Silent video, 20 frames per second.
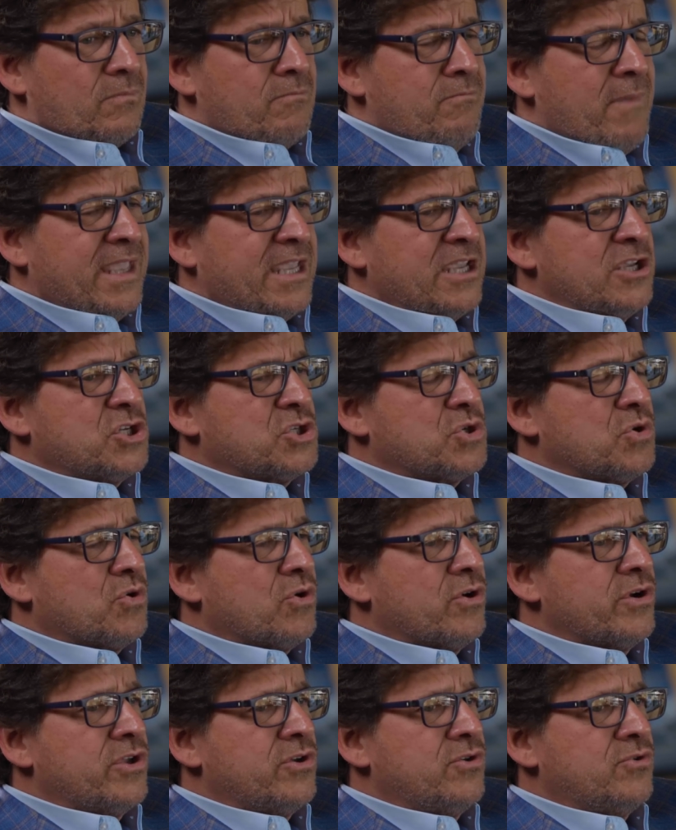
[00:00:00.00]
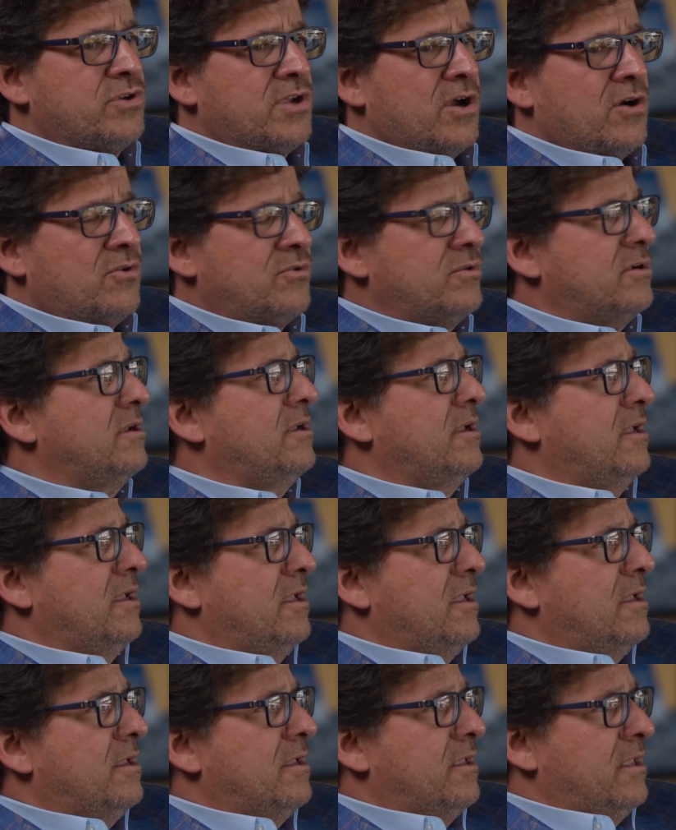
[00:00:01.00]
making sure you don't...
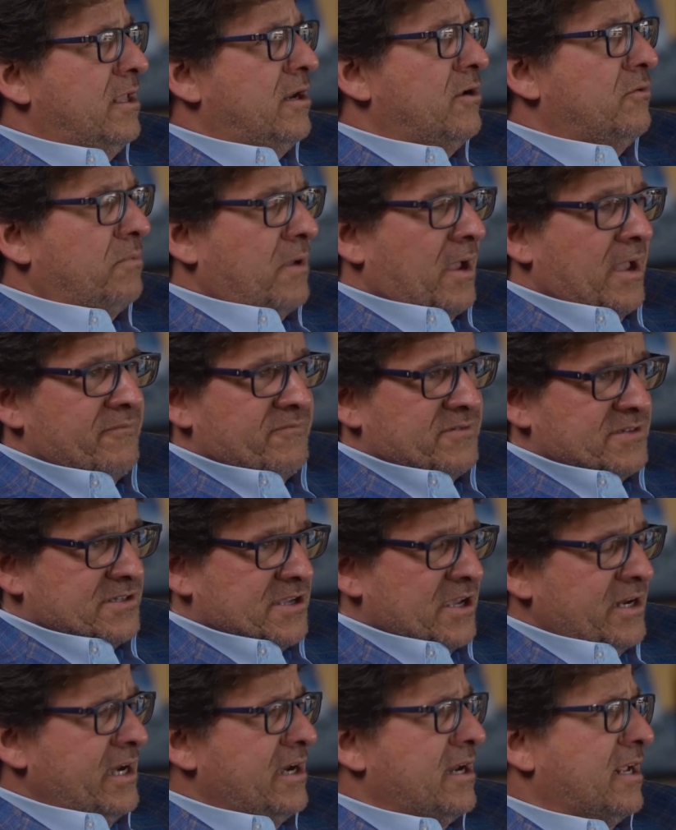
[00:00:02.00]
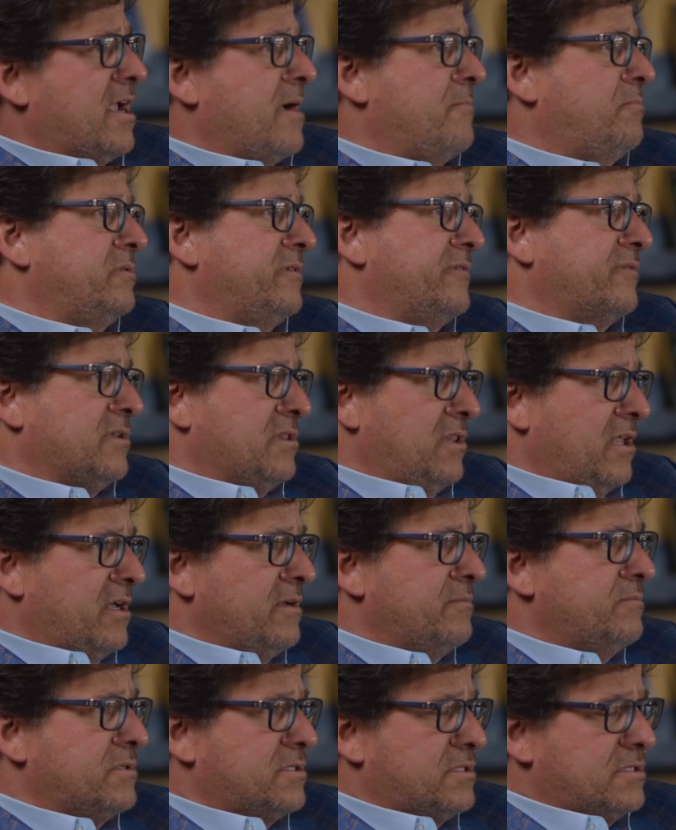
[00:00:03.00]
You know, I've studied a couple of
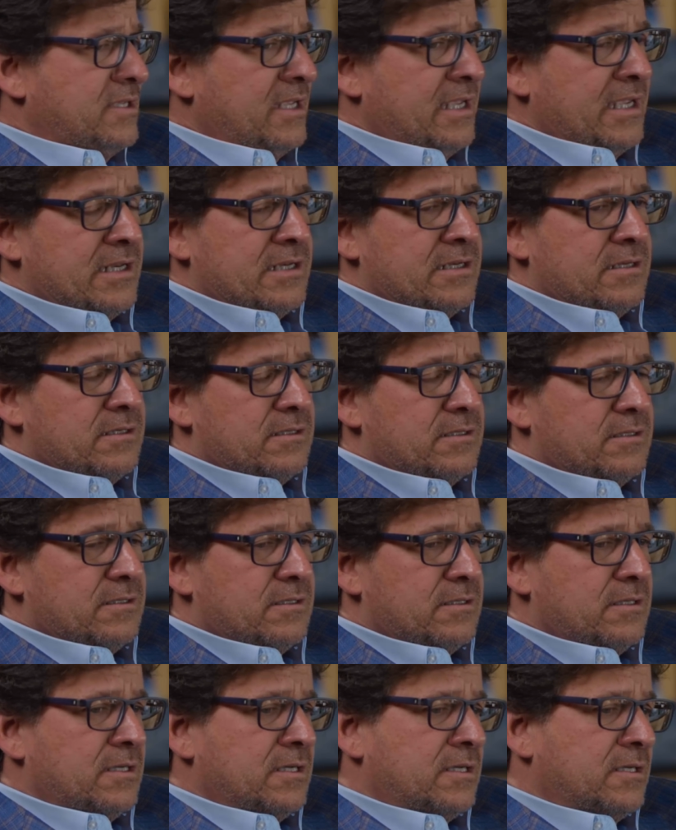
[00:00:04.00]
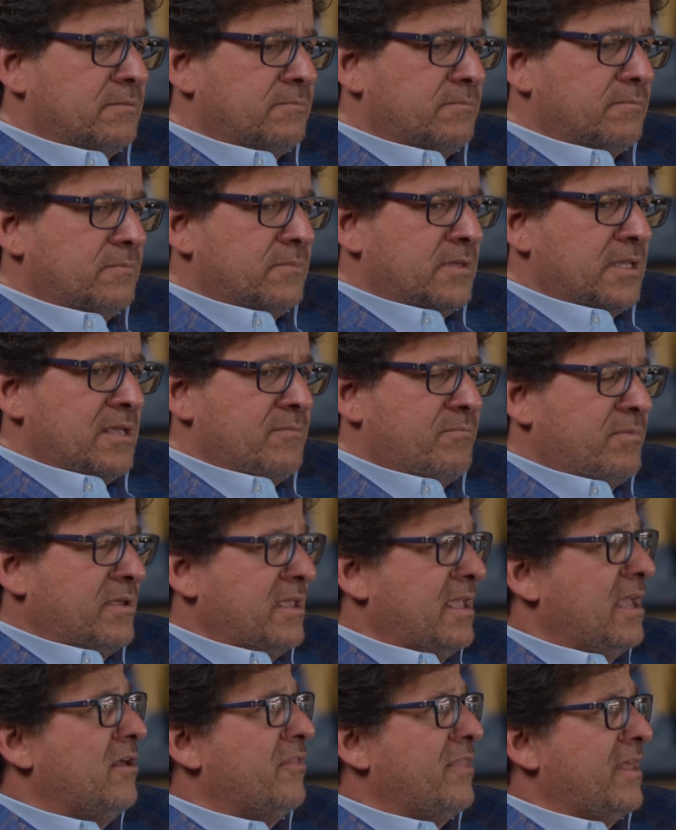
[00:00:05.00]
clubs in the
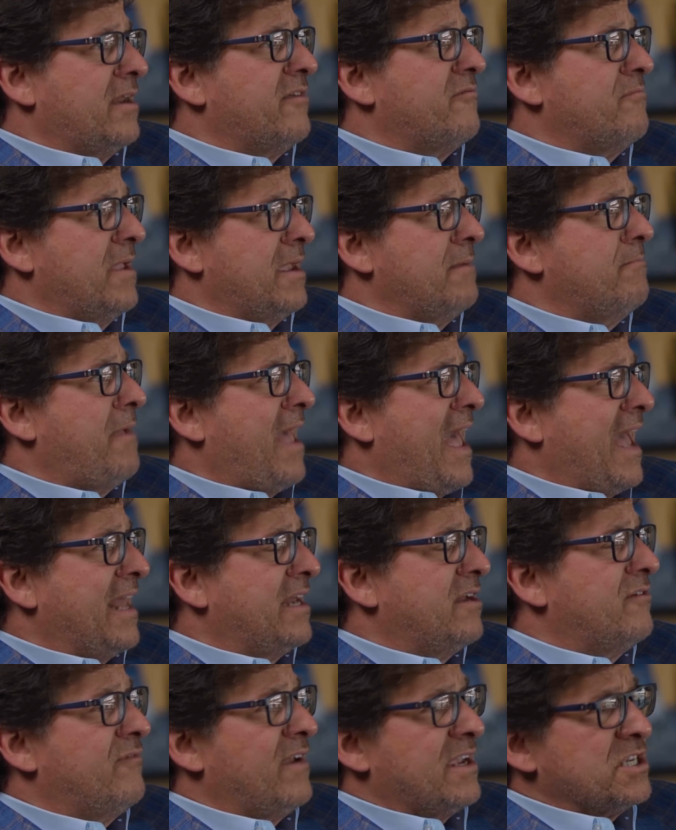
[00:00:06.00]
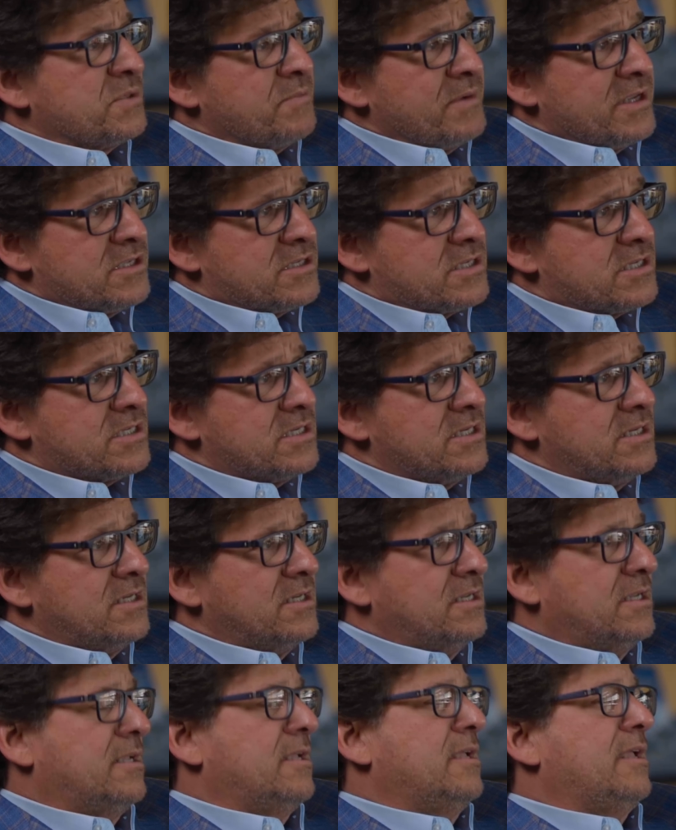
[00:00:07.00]
EPL that have made bad investments
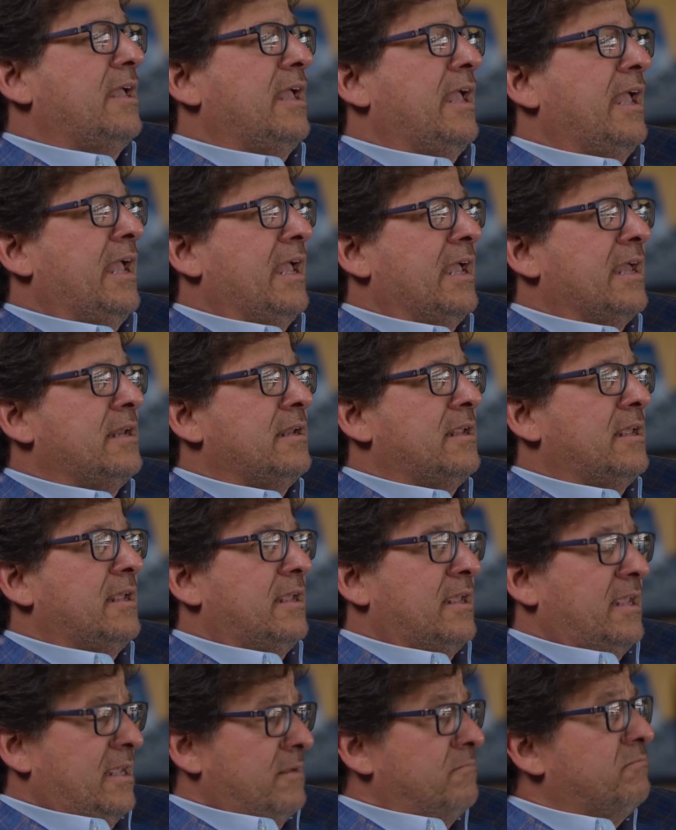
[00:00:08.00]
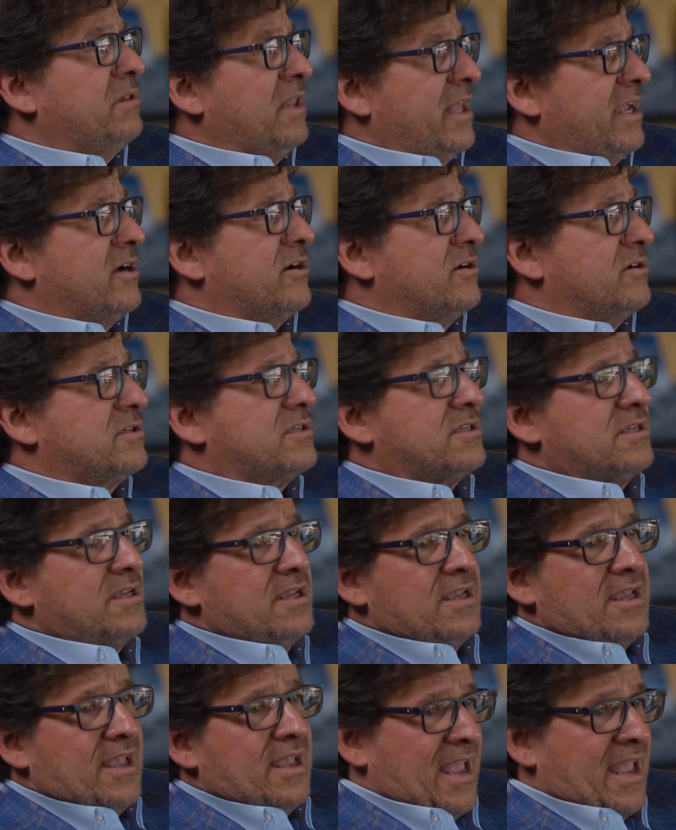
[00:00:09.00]
and in players,
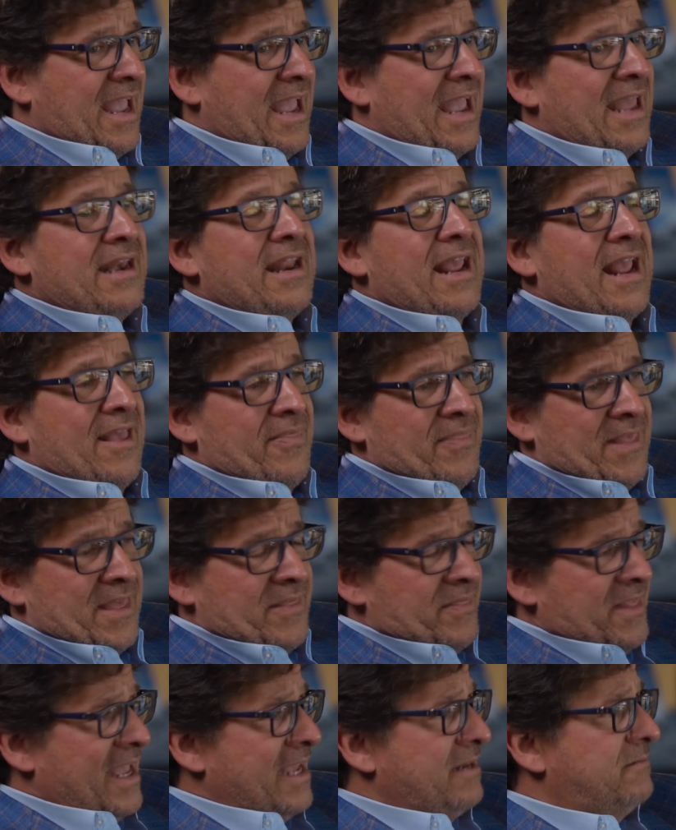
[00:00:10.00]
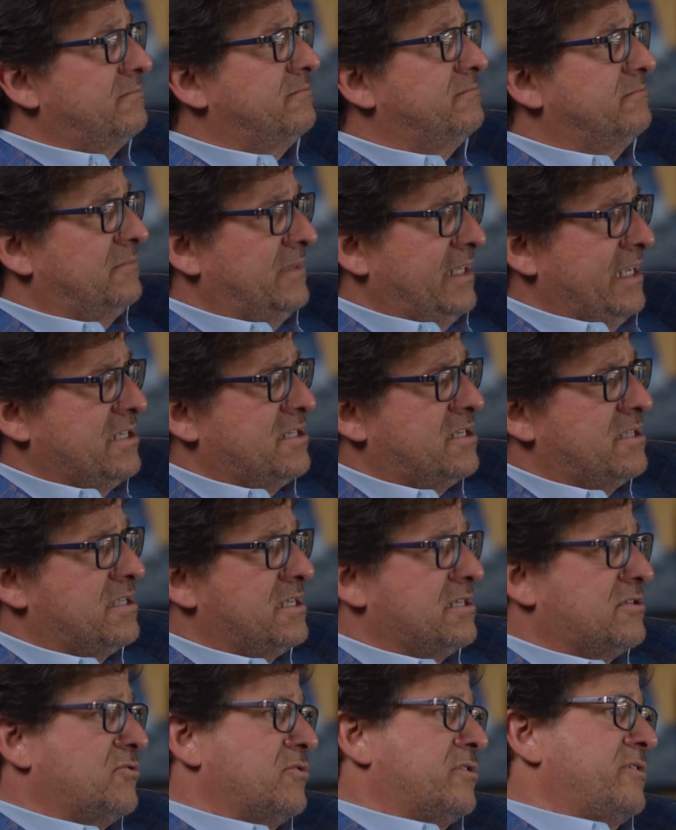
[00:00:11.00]
and then that leads to
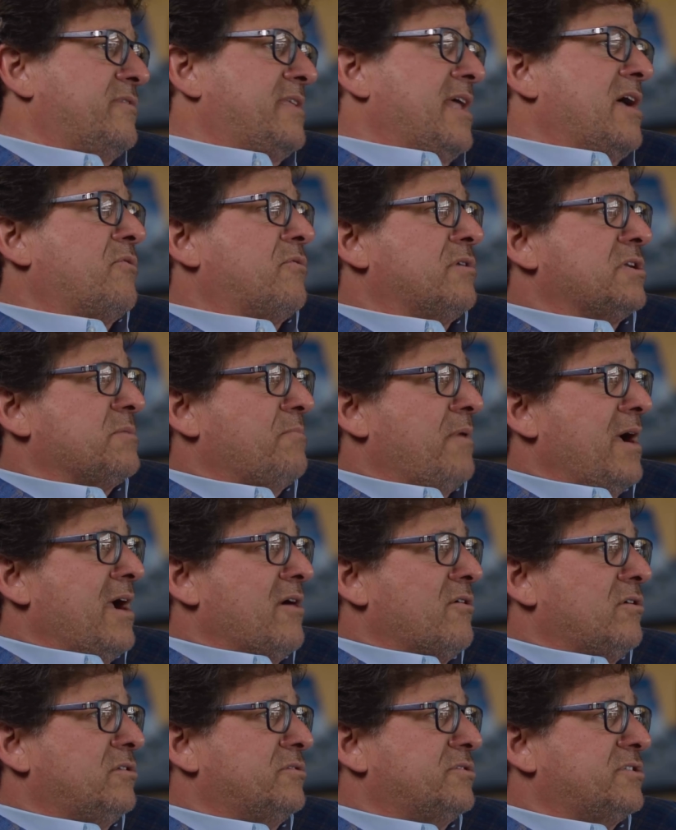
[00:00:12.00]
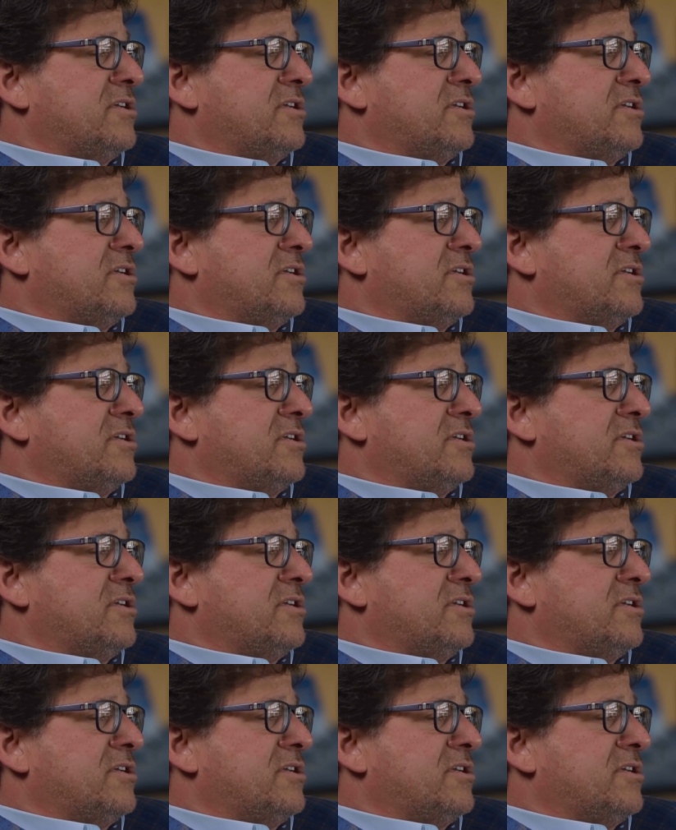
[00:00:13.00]
this sort of downward spiral.